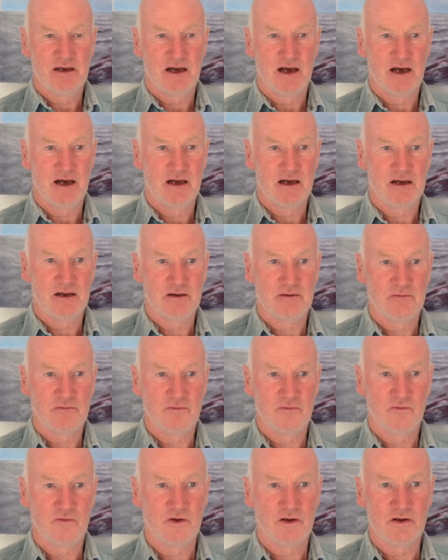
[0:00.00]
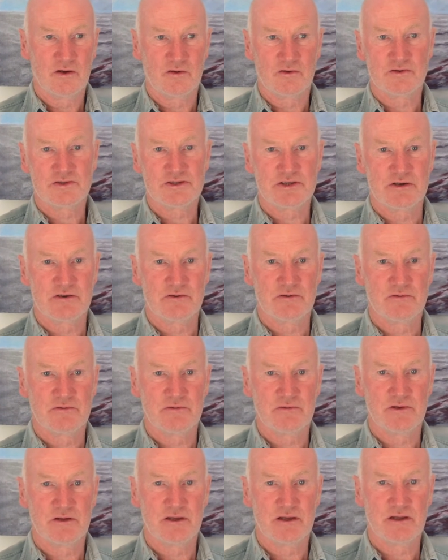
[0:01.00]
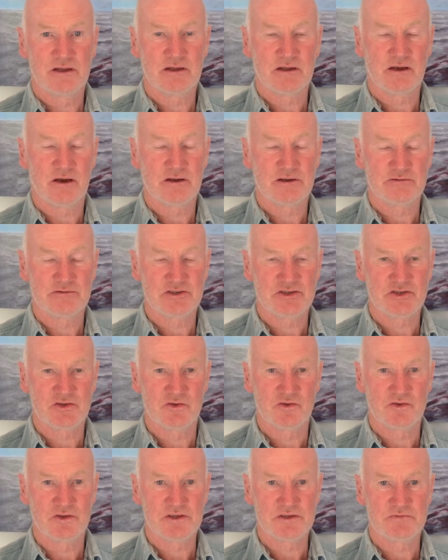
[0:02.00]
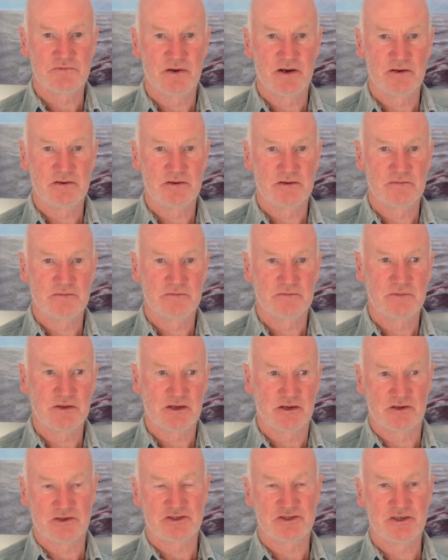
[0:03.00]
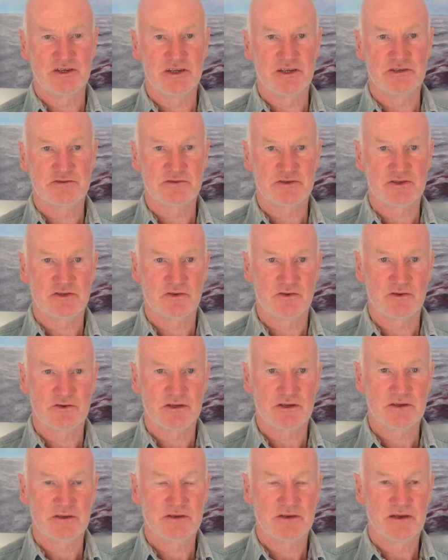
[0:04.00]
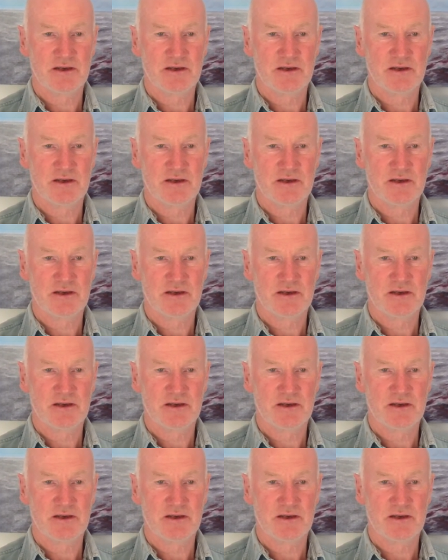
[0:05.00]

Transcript: Uh, we're also uh, going to restore this boat because she needs restoring.